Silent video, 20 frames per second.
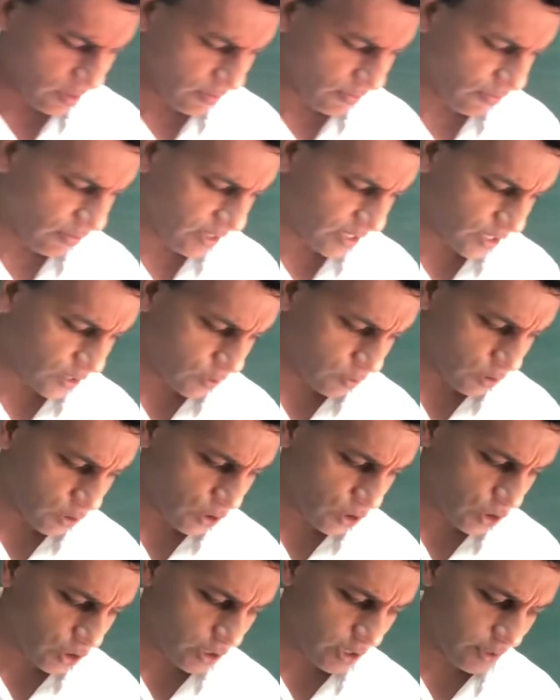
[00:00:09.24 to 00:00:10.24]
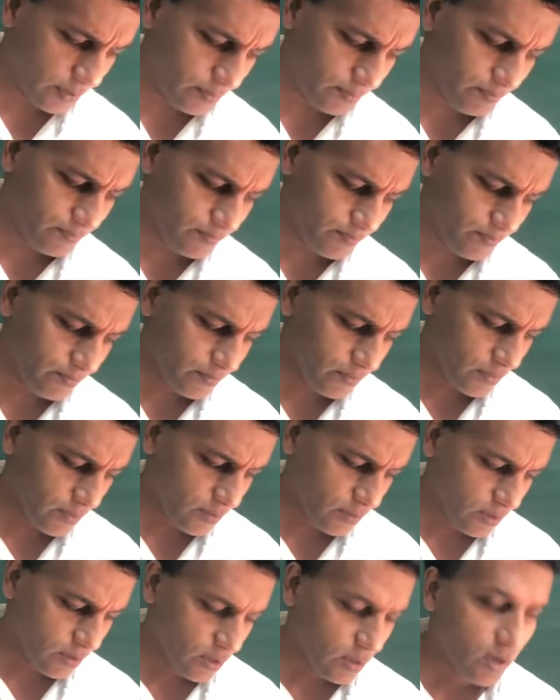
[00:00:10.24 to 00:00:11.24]
First question,
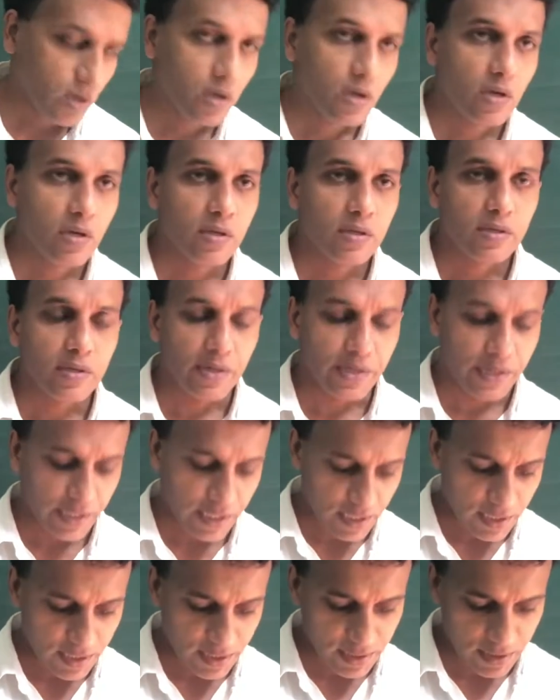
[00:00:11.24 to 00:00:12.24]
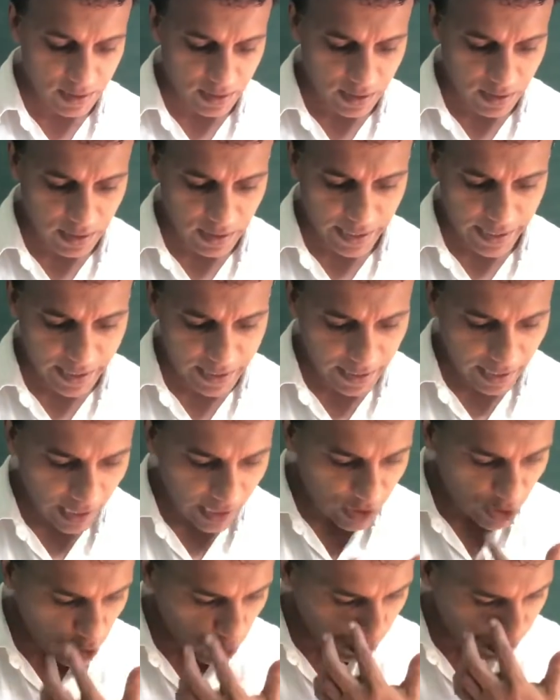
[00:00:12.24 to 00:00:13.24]
it is like an
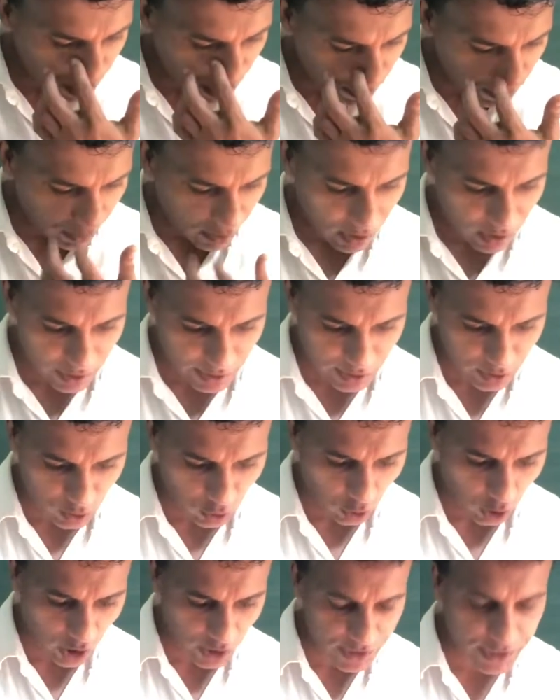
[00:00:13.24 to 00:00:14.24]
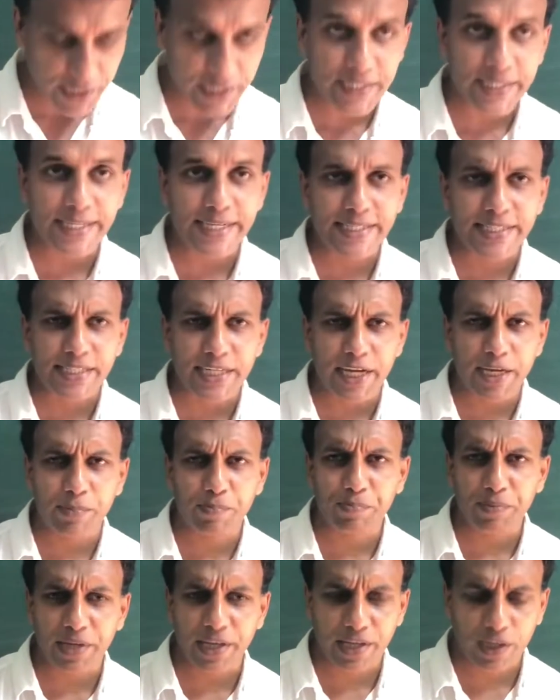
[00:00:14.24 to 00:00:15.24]
algebraic part, quadratic
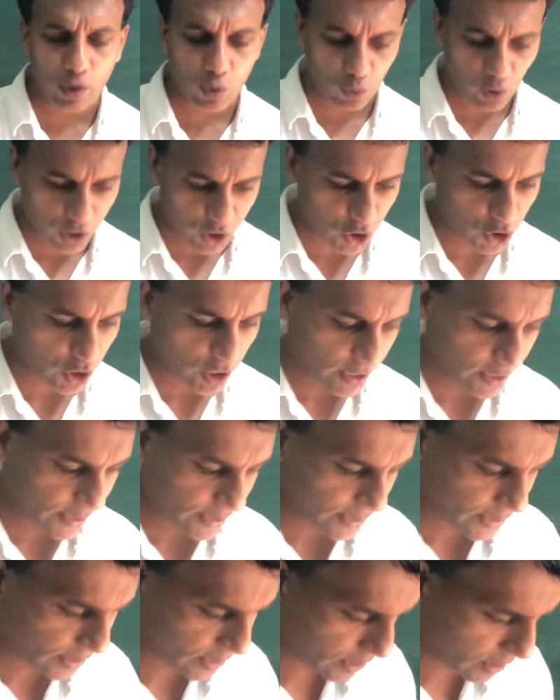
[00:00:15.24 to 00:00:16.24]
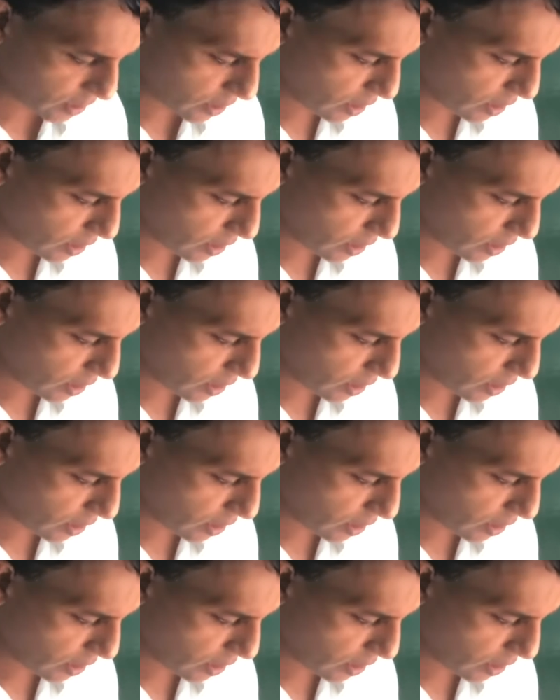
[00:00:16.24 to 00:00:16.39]
type equations.